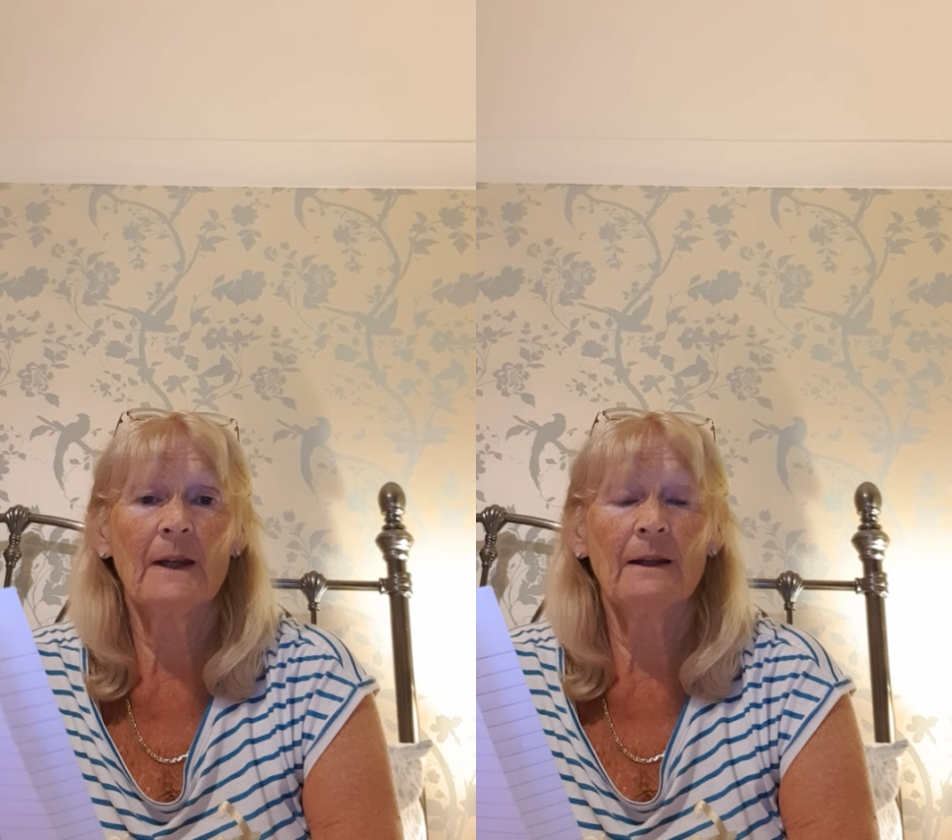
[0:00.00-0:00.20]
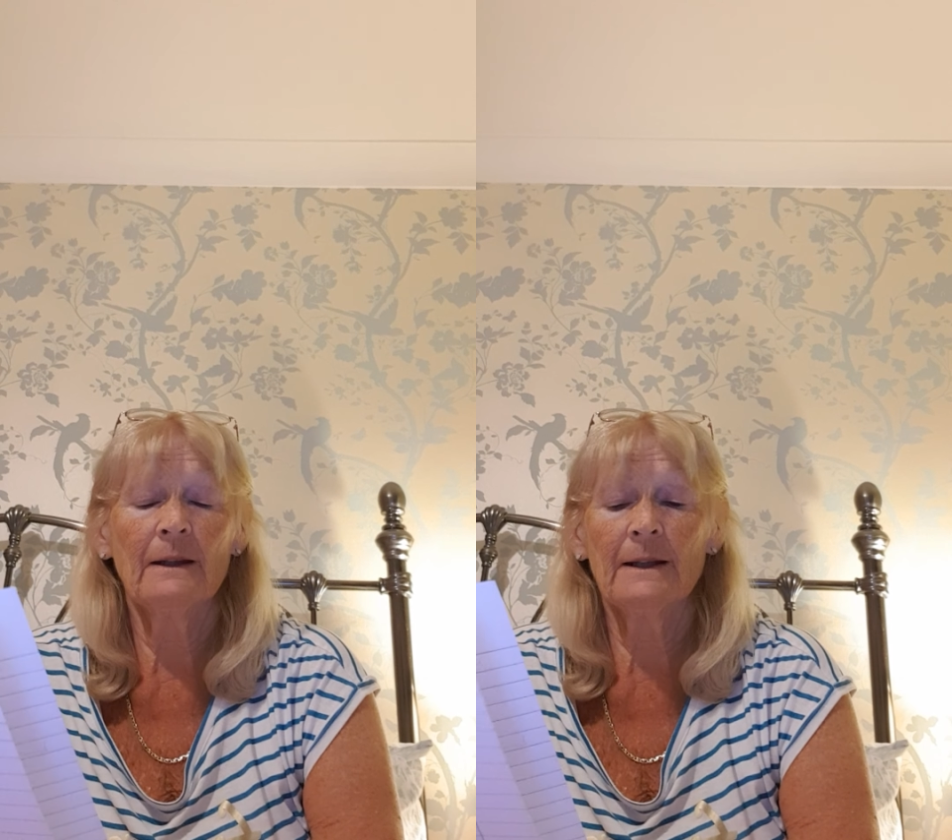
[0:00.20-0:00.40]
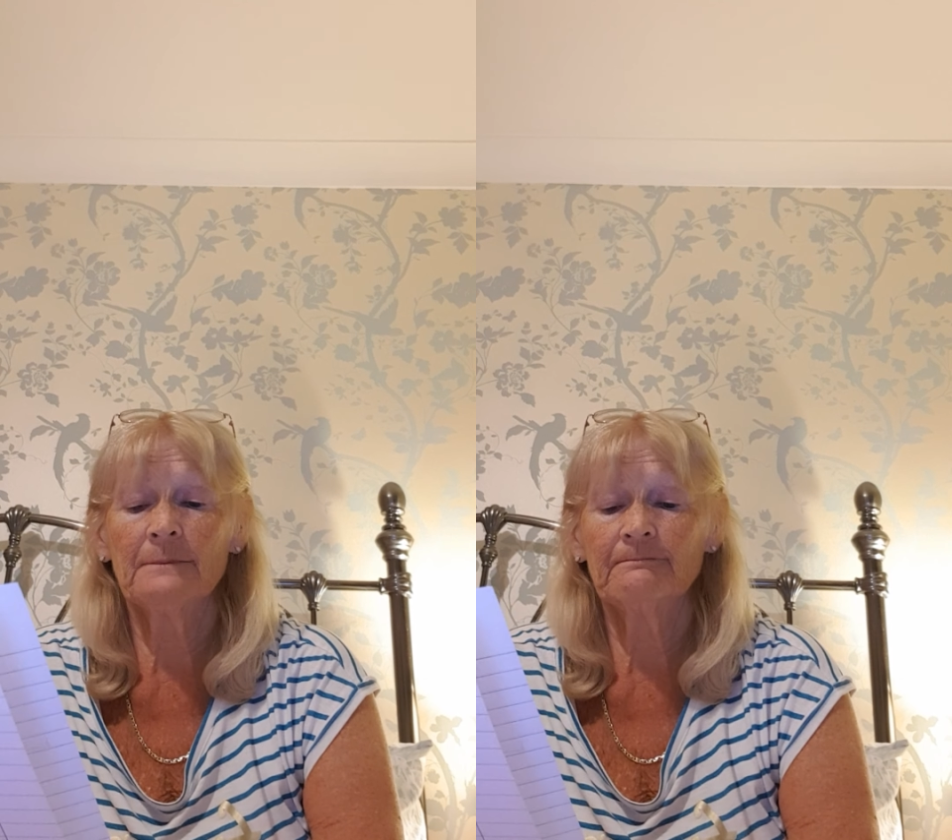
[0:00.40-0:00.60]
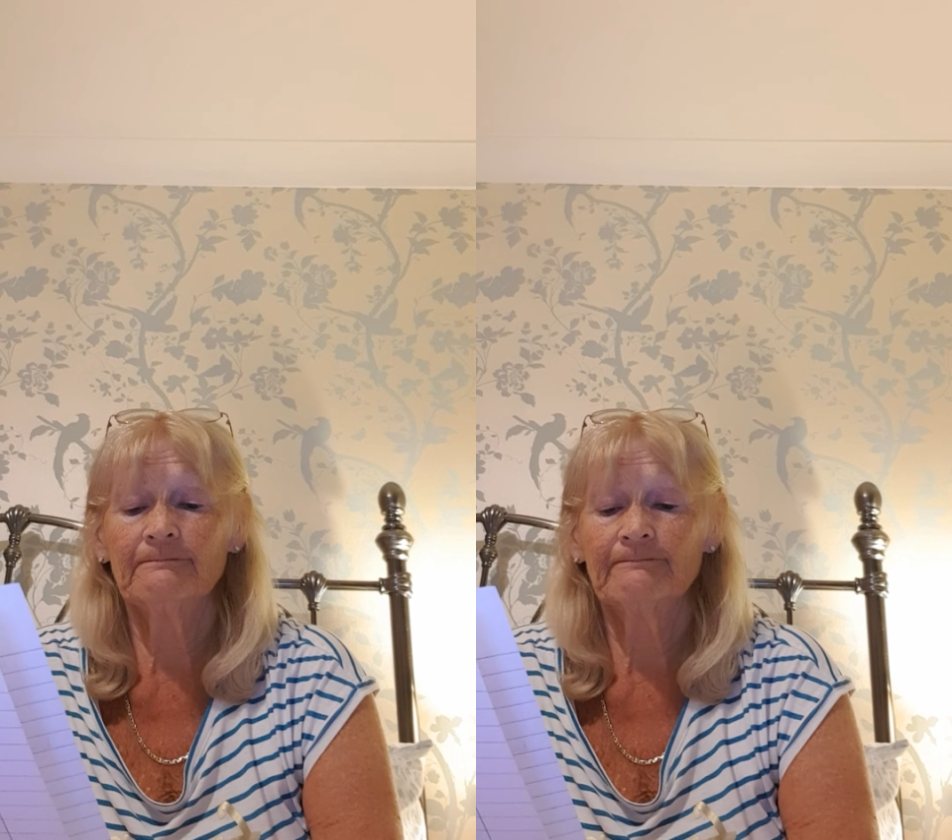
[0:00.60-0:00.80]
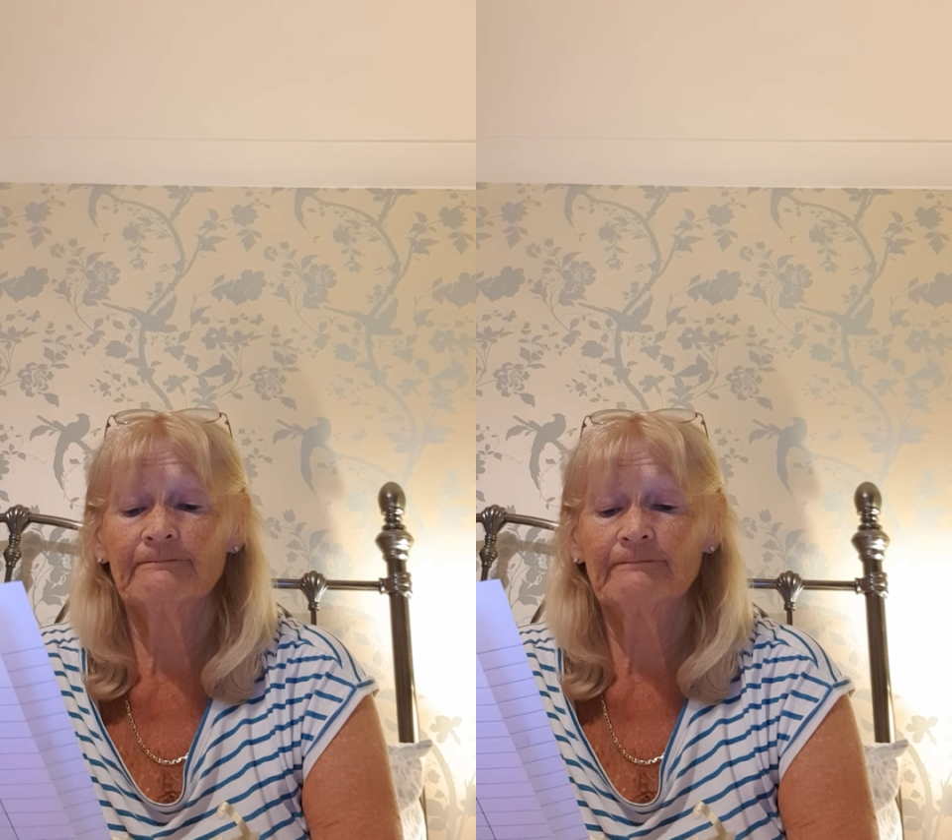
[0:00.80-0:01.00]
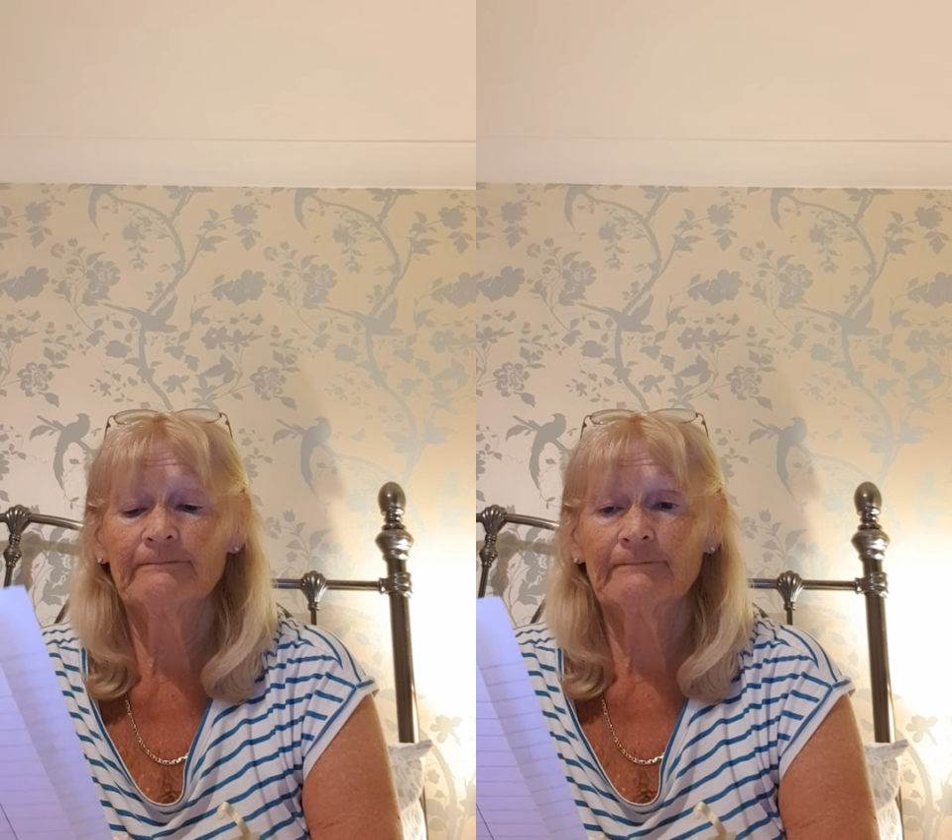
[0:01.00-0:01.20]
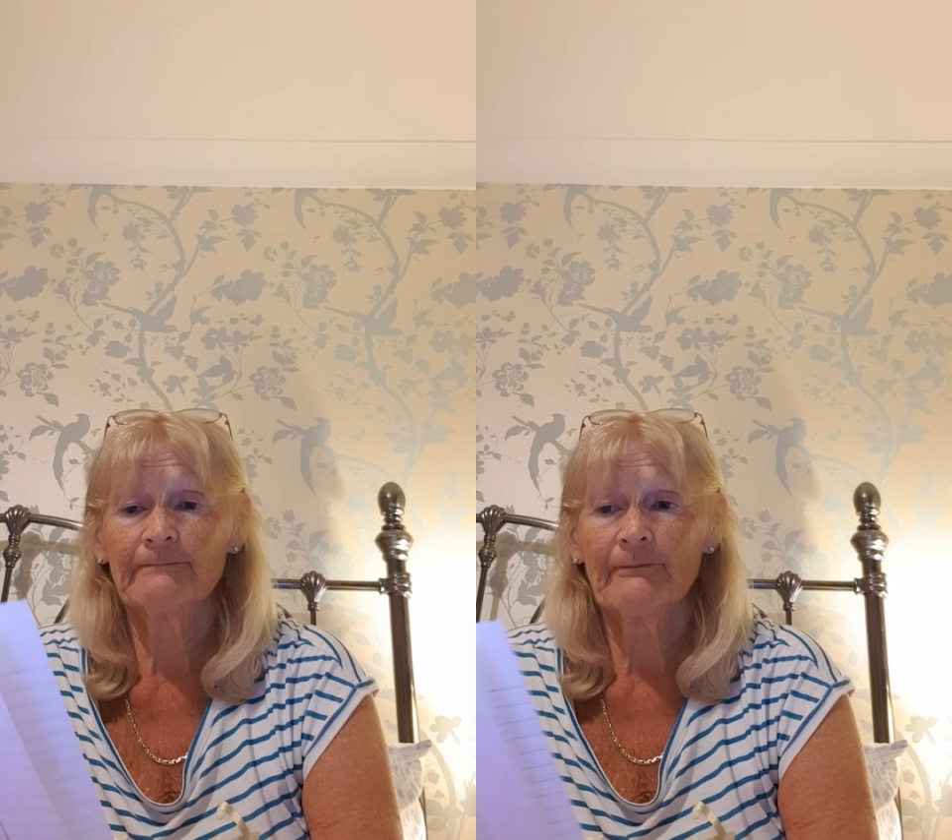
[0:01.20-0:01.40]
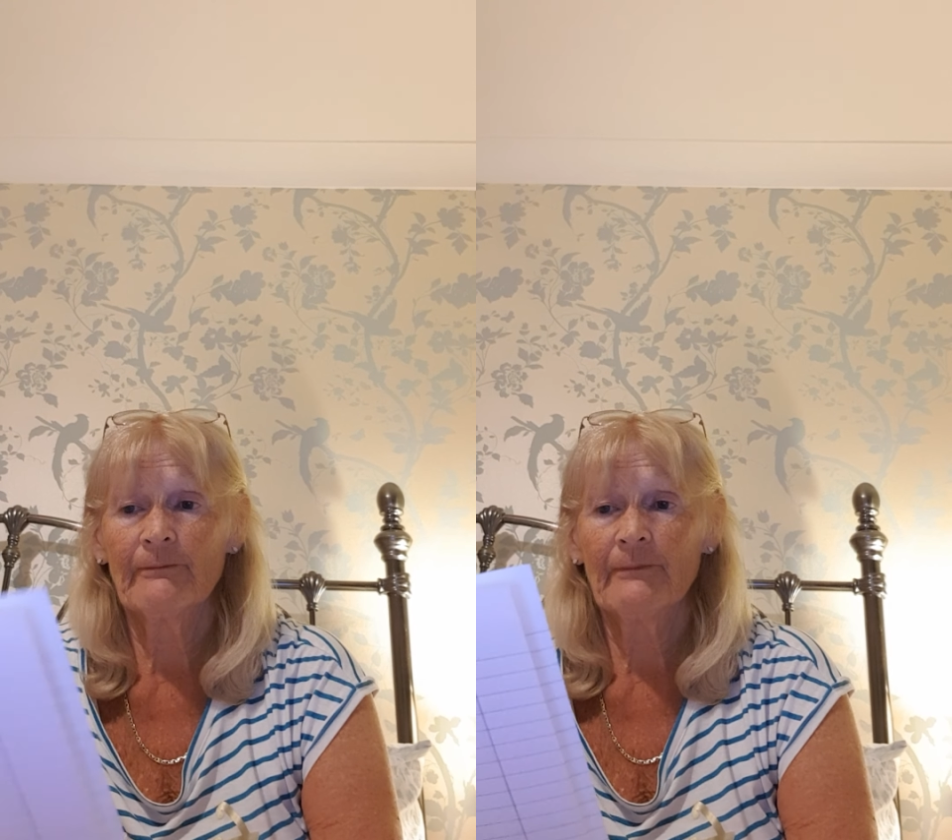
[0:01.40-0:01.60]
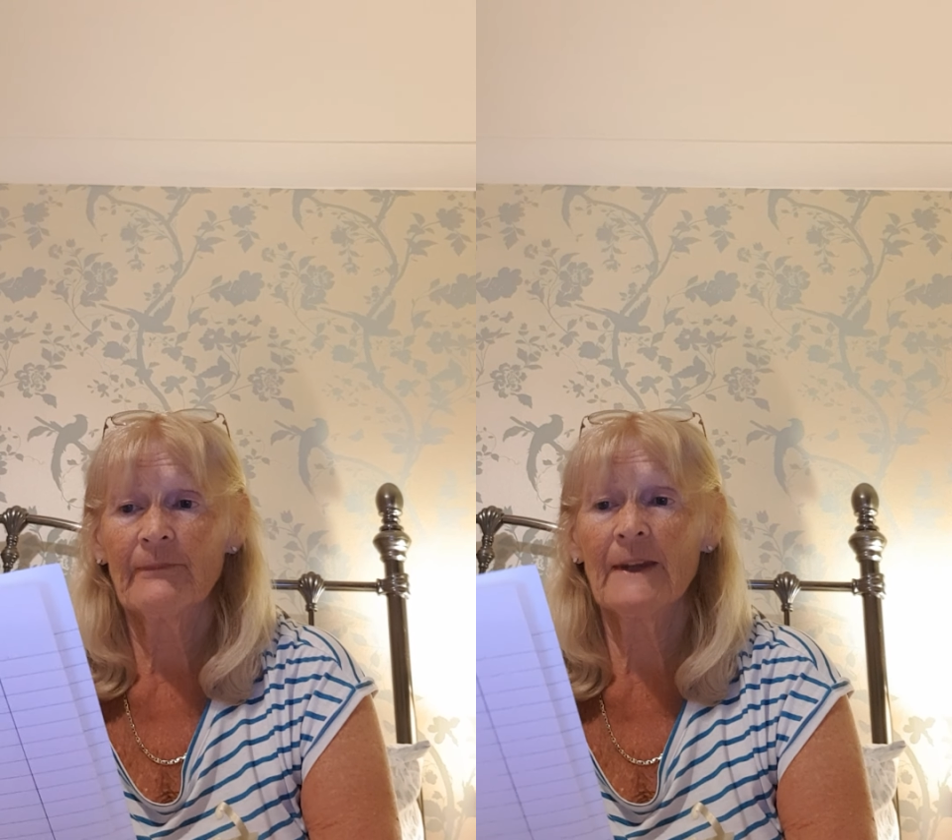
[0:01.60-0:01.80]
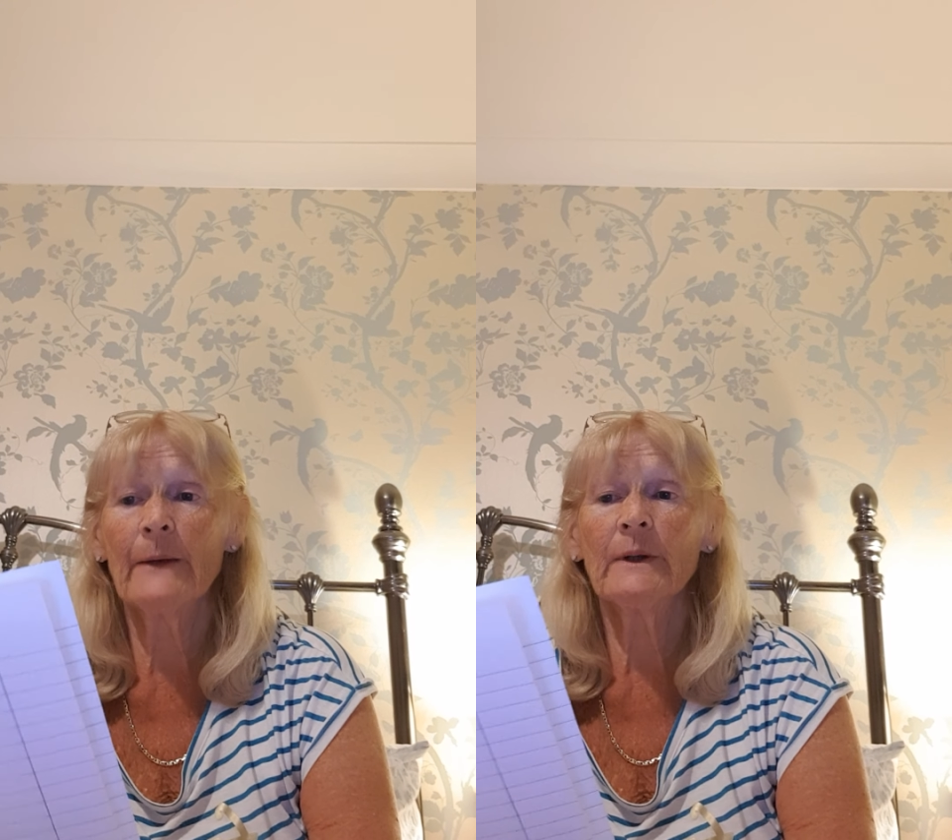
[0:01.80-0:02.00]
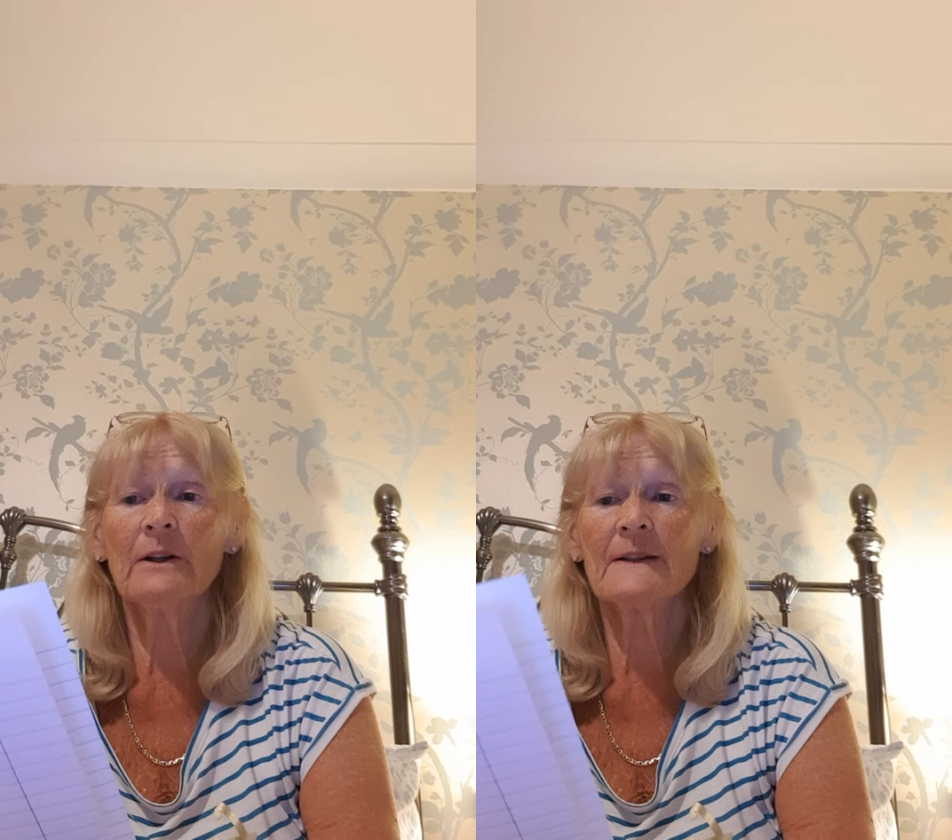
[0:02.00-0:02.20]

There we are.